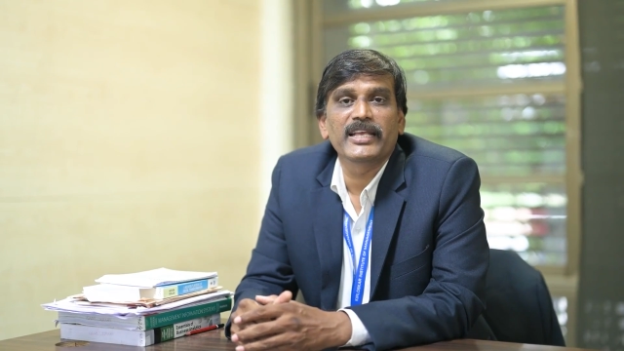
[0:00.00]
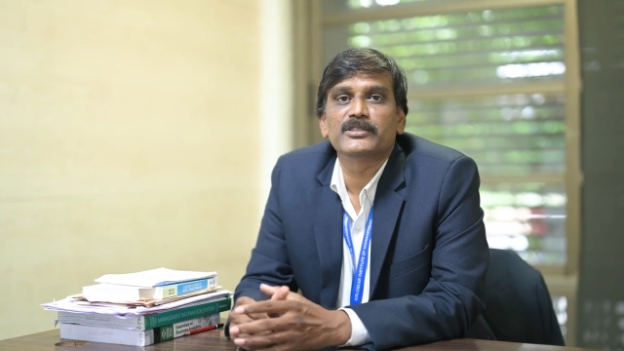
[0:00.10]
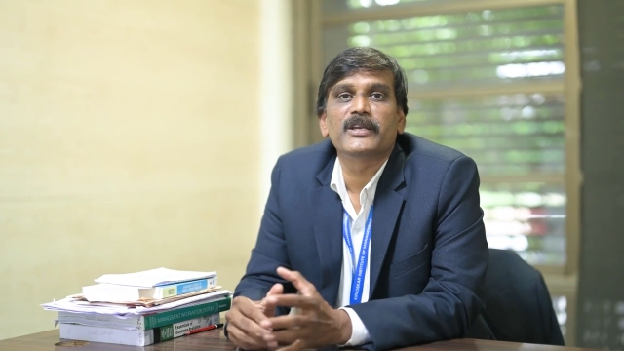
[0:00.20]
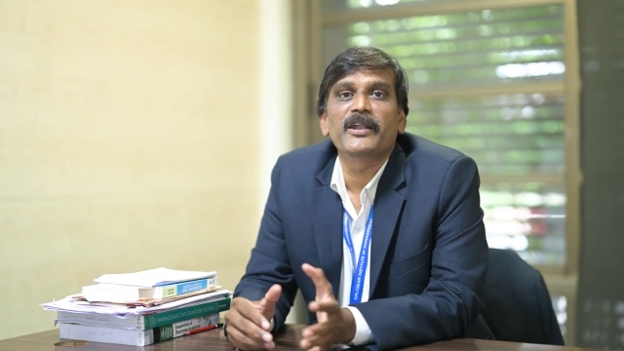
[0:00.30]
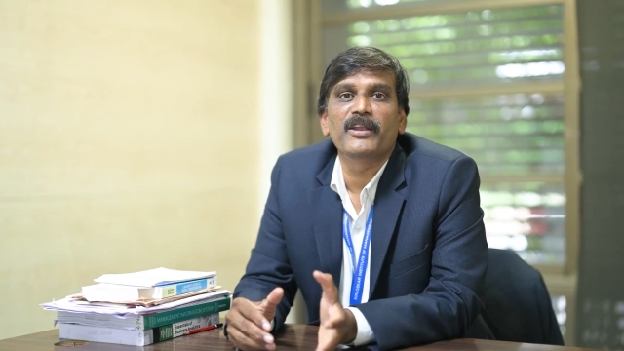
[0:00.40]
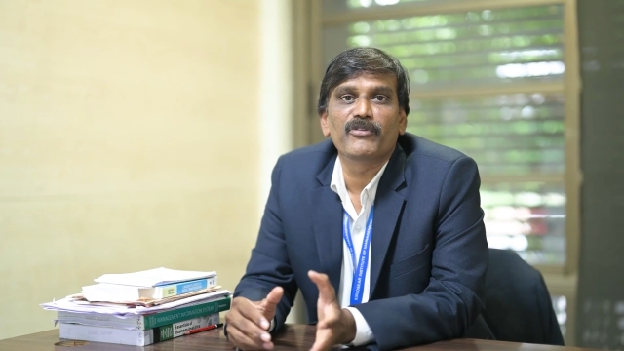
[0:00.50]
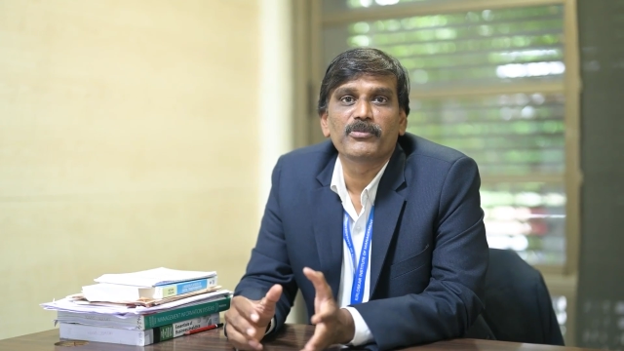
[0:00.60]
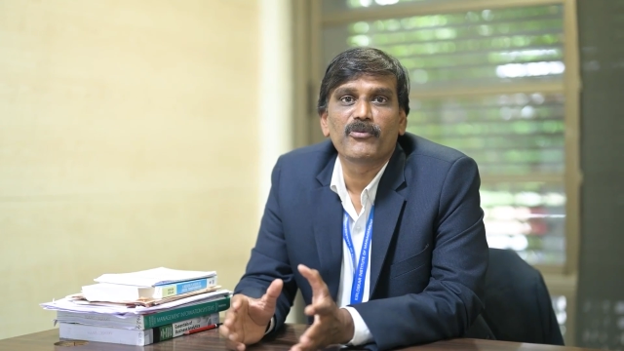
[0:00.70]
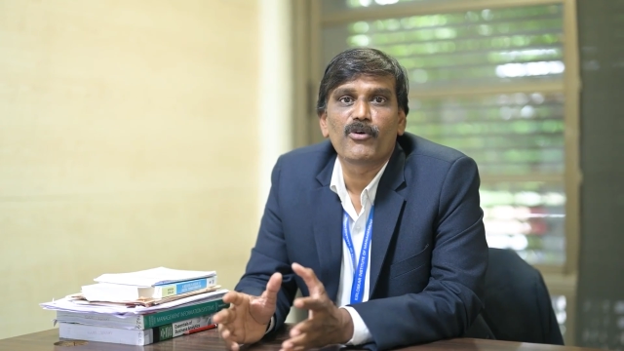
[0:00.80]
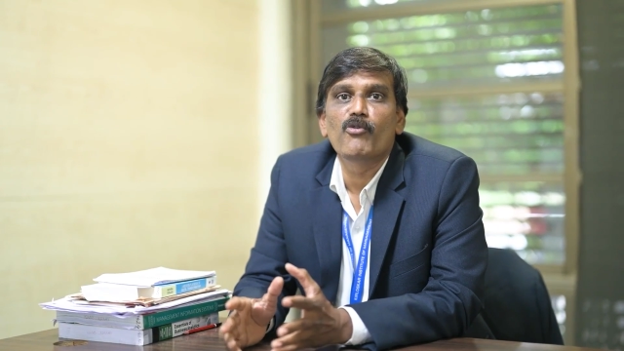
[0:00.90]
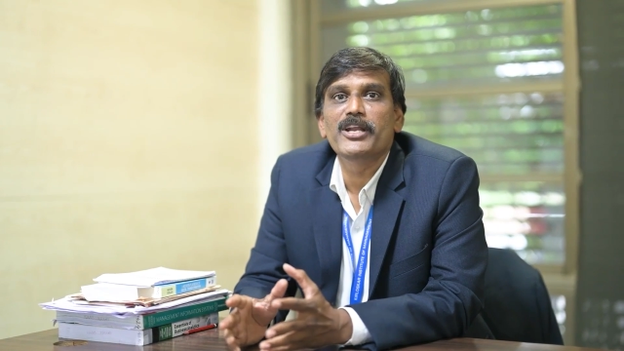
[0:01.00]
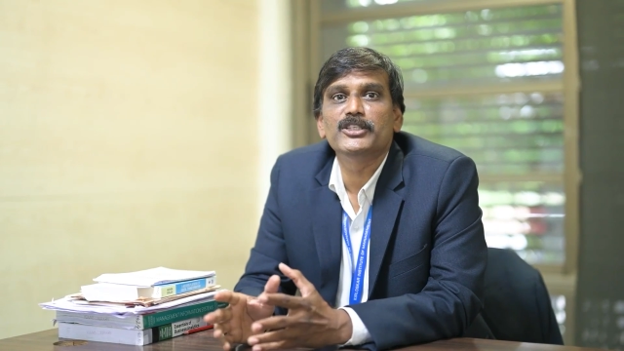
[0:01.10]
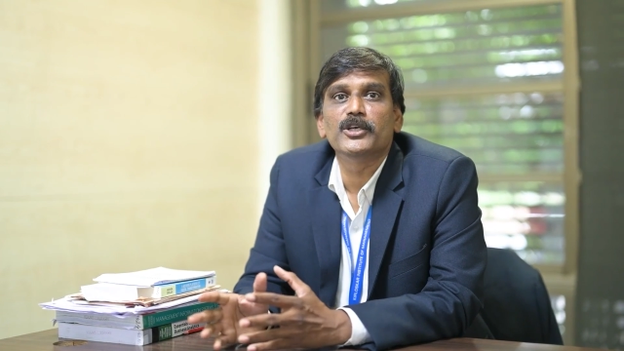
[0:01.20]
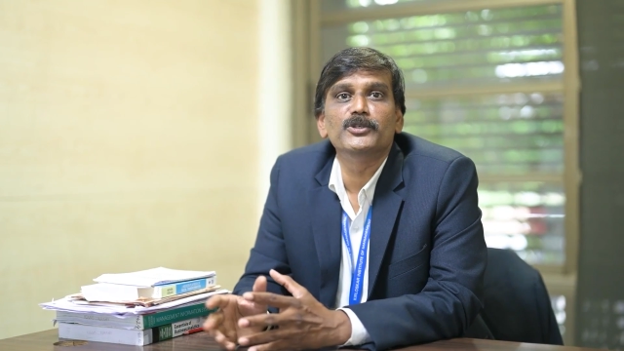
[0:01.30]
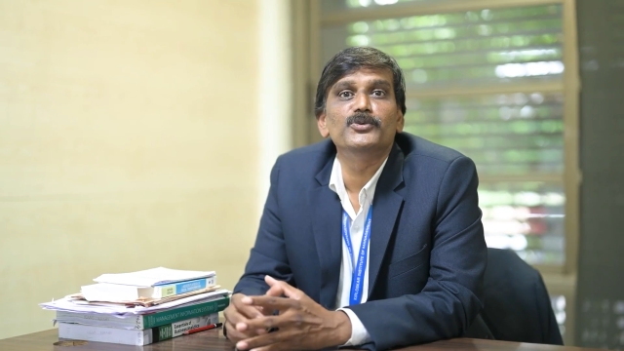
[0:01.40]
like starting from the
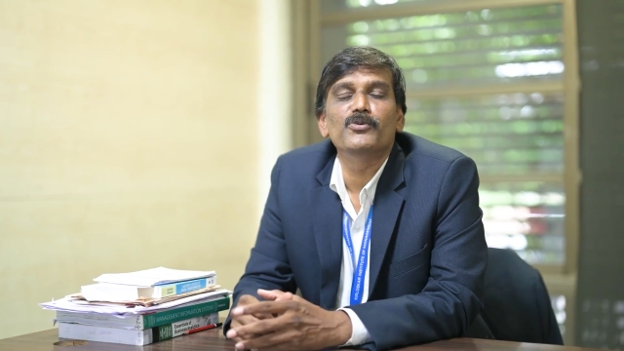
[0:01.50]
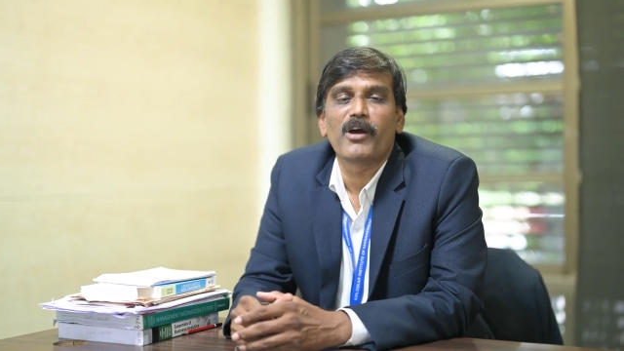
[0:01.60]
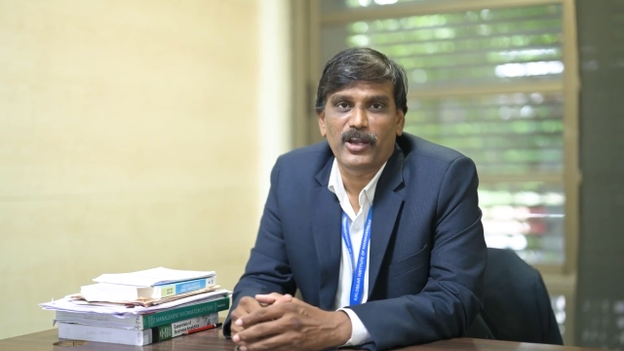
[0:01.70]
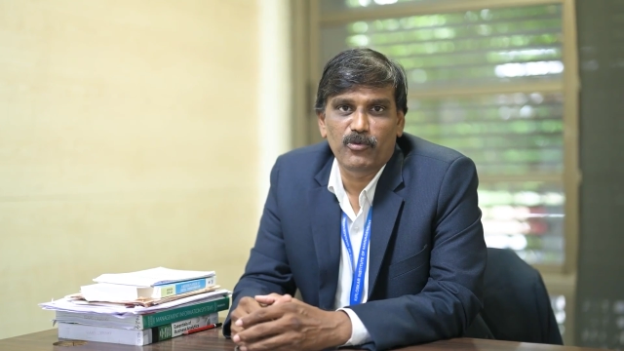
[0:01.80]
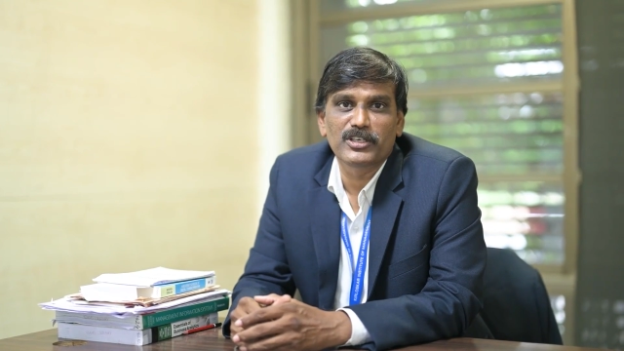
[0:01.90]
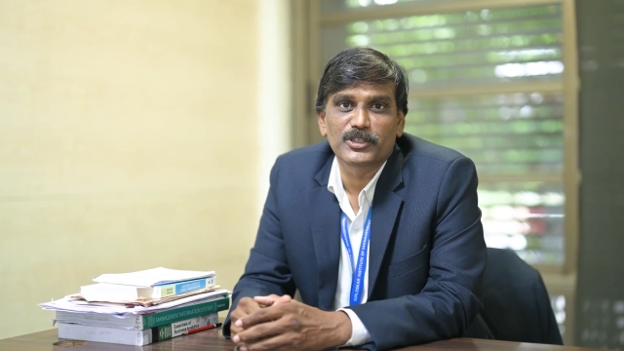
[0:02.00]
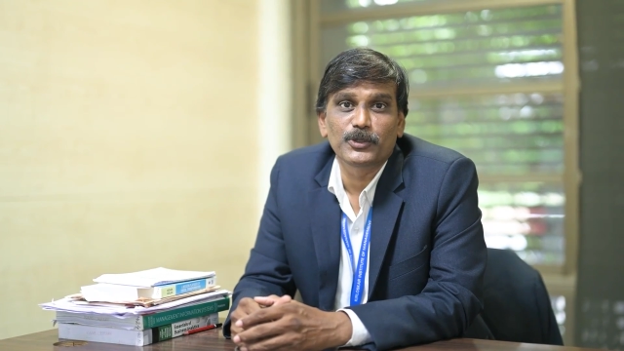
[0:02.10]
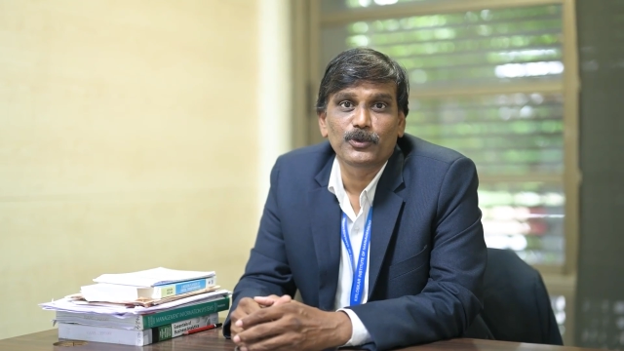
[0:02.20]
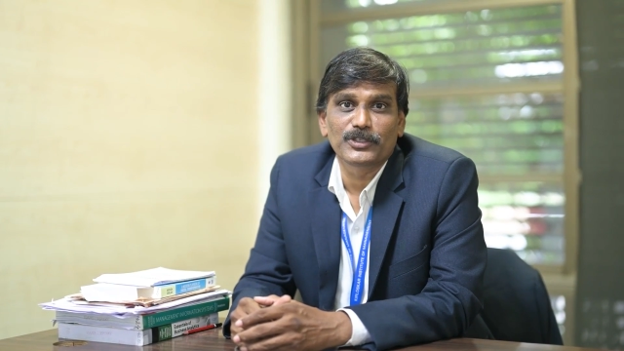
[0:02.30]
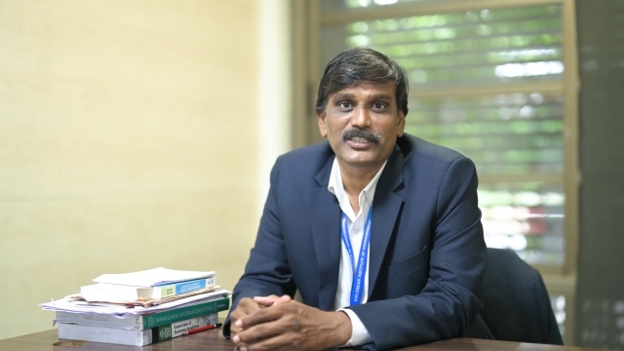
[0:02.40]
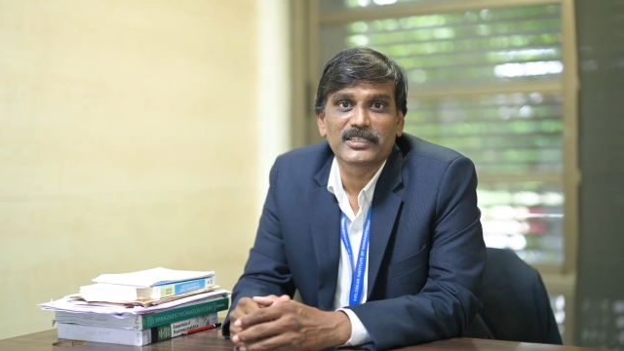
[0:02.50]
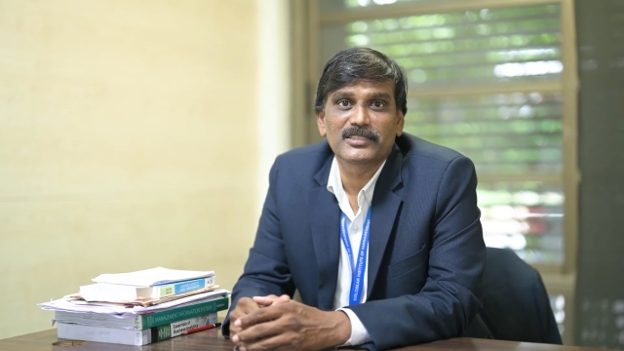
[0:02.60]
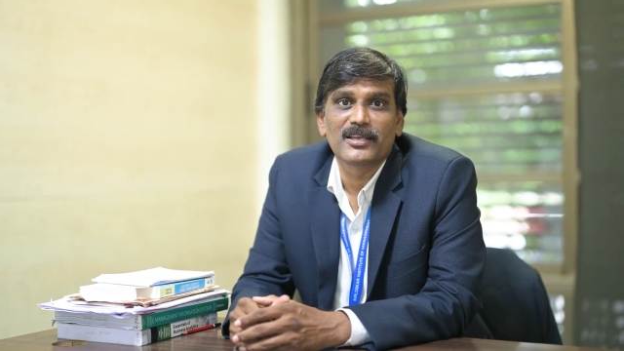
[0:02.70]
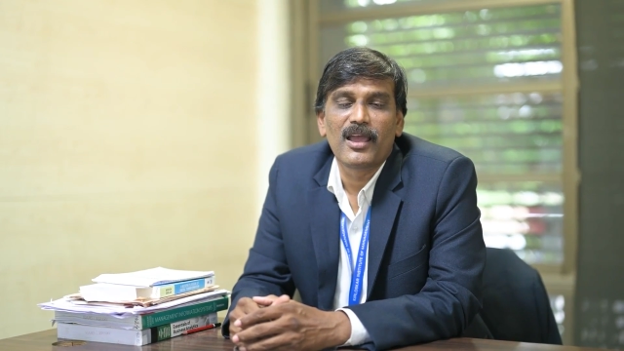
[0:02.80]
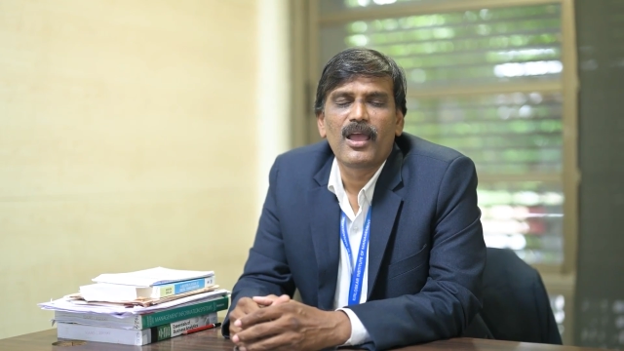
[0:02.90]
foundation to advanced courses.